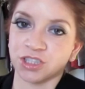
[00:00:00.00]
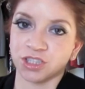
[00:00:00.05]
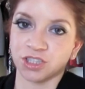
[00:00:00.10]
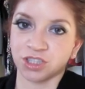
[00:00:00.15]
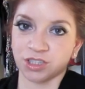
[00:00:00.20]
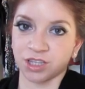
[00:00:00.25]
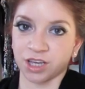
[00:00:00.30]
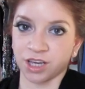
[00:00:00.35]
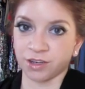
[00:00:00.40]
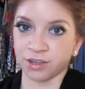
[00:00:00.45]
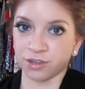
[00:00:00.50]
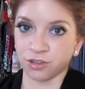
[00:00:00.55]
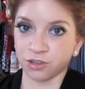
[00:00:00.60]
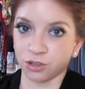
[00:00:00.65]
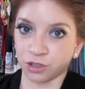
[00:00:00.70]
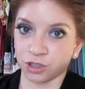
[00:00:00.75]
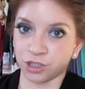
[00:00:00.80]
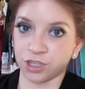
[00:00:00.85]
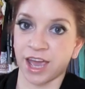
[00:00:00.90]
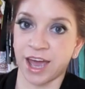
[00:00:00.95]
is a
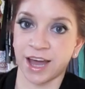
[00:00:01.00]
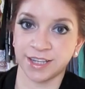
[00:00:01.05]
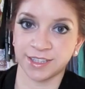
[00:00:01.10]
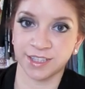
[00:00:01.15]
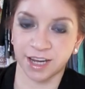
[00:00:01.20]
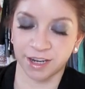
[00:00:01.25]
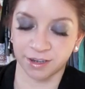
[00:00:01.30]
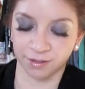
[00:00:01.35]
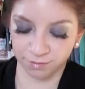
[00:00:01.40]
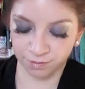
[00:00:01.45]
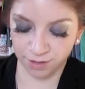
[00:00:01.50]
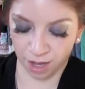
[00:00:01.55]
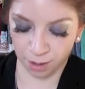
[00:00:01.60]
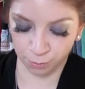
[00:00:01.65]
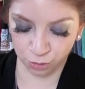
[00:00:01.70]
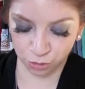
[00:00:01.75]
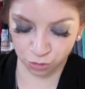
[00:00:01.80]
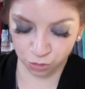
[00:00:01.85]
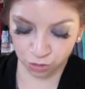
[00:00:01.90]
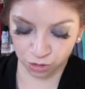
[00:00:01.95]
good
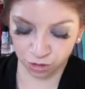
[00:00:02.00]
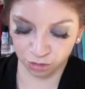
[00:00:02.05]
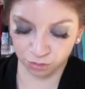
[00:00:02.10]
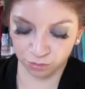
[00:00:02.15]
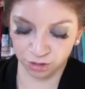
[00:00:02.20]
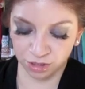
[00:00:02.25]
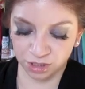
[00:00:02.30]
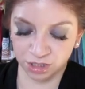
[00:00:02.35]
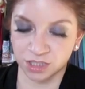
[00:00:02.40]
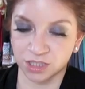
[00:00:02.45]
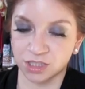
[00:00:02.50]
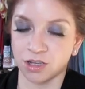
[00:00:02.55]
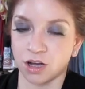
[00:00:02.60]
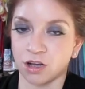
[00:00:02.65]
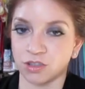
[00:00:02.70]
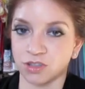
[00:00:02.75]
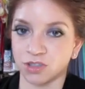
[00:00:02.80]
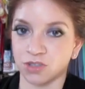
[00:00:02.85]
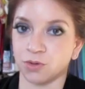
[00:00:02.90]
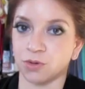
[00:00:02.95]
anti-inflammatory, which is
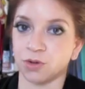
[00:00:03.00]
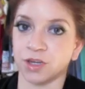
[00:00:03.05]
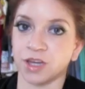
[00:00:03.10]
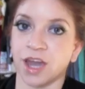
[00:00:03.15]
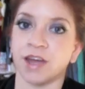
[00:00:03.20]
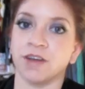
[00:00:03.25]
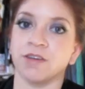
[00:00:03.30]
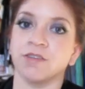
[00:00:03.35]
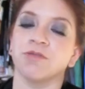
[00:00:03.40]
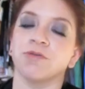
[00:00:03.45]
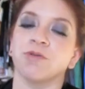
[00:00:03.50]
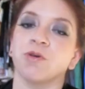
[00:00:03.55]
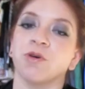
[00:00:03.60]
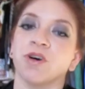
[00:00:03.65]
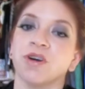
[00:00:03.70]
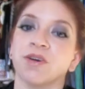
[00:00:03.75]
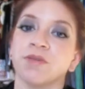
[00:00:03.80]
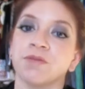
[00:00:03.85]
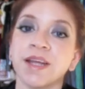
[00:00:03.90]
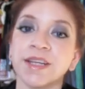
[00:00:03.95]
also again
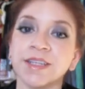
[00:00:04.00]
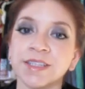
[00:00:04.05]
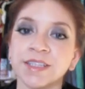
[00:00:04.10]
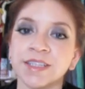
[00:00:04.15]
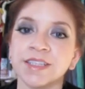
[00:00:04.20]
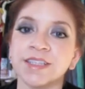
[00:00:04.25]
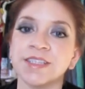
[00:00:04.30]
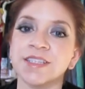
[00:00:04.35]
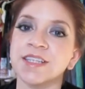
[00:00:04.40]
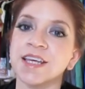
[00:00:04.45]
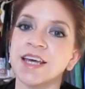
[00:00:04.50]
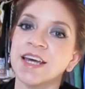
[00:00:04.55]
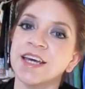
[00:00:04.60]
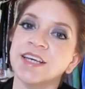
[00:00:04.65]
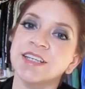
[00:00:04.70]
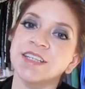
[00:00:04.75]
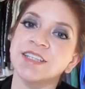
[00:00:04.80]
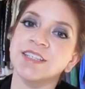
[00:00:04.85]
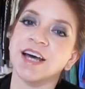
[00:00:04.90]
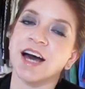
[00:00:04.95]
for redness,
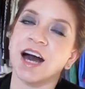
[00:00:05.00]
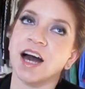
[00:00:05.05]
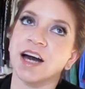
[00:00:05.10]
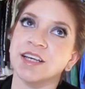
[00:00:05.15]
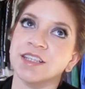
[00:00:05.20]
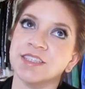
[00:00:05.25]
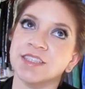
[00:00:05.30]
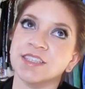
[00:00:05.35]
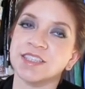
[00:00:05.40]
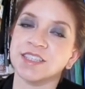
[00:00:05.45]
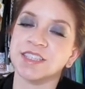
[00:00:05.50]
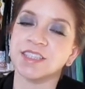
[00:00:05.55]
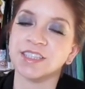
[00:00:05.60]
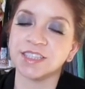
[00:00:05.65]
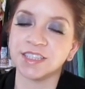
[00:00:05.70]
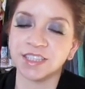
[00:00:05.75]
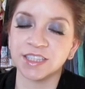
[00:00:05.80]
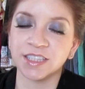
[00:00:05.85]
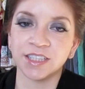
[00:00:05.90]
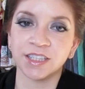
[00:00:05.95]

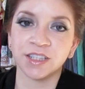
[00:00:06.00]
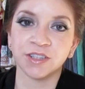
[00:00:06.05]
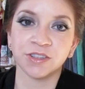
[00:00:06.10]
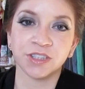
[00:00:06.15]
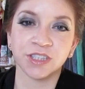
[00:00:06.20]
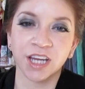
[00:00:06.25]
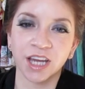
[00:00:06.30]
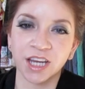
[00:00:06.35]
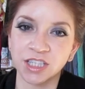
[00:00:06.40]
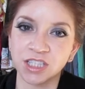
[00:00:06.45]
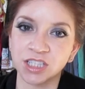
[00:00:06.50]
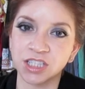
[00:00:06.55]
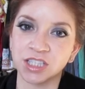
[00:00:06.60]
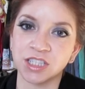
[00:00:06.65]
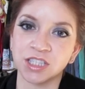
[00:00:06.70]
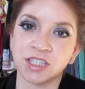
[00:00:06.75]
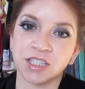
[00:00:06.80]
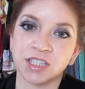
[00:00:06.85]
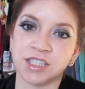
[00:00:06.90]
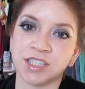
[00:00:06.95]
skin
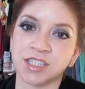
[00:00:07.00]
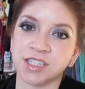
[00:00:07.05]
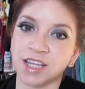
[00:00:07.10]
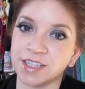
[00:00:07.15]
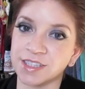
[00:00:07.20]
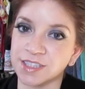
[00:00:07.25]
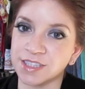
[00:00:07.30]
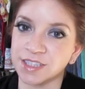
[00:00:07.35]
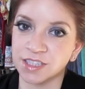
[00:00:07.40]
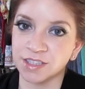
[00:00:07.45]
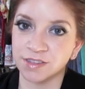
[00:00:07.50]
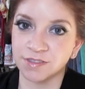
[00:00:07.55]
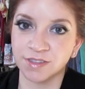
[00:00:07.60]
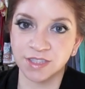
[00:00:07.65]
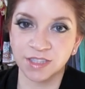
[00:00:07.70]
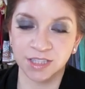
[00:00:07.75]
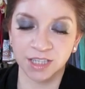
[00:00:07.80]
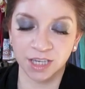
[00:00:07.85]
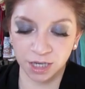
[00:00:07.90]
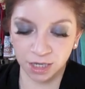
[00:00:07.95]
irritation, sensitive
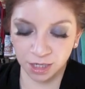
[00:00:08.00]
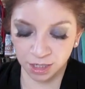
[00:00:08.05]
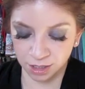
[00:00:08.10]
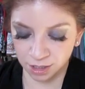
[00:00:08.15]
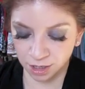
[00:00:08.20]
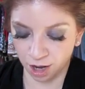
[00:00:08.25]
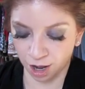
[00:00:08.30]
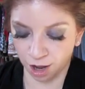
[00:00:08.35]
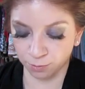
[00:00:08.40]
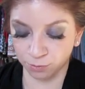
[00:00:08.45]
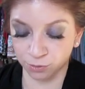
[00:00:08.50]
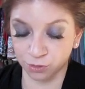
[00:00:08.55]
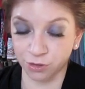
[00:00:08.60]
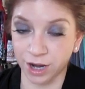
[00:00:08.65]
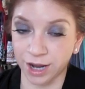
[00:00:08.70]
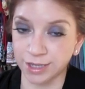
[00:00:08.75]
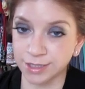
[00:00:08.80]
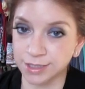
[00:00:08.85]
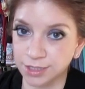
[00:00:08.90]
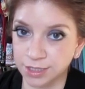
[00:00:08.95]
skin,
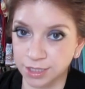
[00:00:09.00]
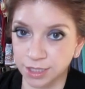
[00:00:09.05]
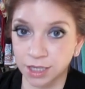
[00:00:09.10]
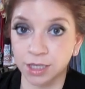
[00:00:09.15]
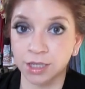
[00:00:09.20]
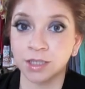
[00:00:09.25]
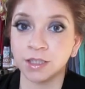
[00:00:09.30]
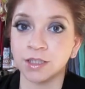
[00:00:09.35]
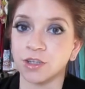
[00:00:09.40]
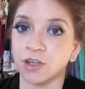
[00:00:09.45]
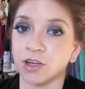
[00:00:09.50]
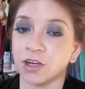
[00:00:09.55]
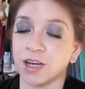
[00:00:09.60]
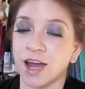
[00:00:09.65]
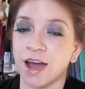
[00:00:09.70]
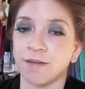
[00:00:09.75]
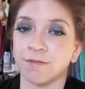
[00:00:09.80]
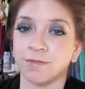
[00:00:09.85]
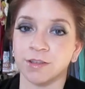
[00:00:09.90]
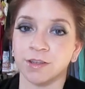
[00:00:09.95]
dry skin. You're going
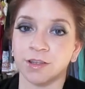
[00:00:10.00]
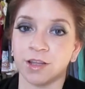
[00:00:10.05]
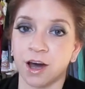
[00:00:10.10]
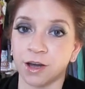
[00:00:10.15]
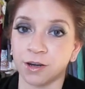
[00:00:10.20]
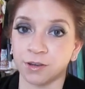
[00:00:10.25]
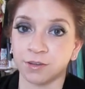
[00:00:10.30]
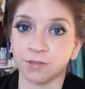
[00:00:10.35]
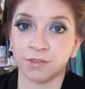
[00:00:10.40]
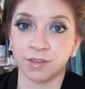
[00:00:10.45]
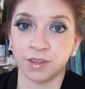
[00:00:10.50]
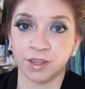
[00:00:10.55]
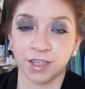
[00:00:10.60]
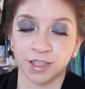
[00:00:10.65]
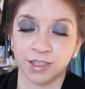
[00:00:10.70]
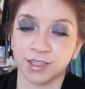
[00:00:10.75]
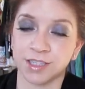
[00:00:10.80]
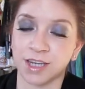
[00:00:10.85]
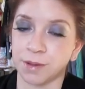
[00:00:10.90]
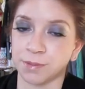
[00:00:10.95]
to have a lot of
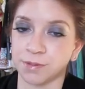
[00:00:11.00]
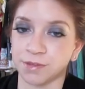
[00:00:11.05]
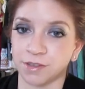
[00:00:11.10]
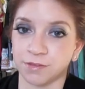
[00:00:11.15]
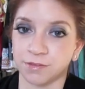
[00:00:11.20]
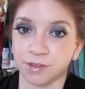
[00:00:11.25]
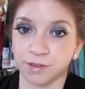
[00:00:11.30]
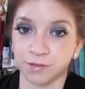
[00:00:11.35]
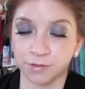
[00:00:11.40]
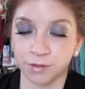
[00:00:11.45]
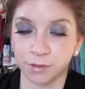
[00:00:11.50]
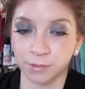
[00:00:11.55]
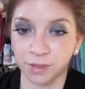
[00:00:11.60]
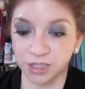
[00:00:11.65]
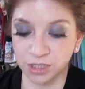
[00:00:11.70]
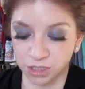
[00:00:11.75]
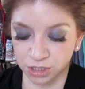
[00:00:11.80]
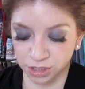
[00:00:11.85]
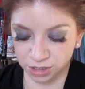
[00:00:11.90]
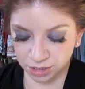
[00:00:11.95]
these types of
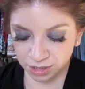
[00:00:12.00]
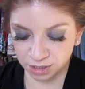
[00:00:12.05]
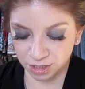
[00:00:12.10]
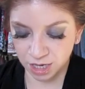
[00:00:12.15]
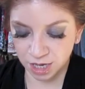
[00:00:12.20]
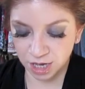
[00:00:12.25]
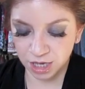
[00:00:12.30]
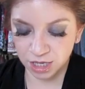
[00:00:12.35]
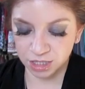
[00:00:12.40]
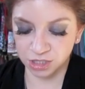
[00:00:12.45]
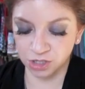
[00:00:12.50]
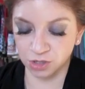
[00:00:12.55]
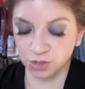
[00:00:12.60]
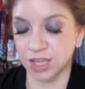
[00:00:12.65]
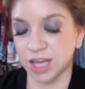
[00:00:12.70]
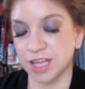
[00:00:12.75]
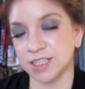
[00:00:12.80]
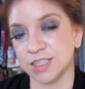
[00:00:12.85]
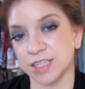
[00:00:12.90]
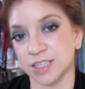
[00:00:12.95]
inflammations, so
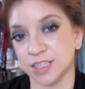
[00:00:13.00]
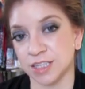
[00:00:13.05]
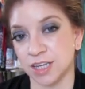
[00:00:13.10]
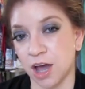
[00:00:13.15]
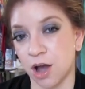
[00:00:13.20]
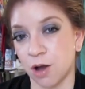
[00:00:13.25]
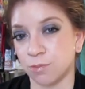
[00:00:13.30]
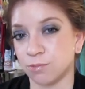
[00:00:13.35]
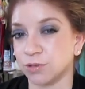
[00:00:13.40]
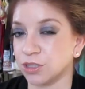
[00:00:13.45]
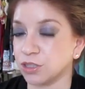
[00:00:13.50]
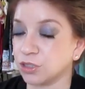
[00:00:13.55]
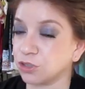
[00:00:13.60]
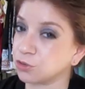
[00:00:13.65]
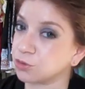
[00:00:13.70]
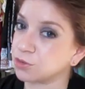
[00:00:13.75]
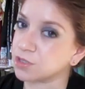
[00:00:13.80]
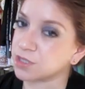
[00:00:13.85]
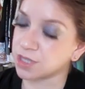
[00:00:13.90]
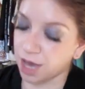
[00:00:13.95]
that's going to help
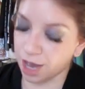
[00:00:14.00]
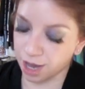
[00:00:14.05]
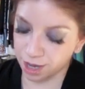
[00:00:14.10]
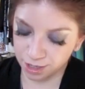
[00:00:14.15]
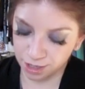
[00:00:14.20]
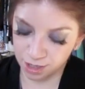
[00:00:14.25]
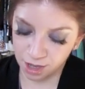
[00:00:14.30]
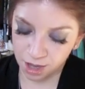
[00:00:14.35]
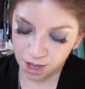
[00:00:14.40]
reduce that.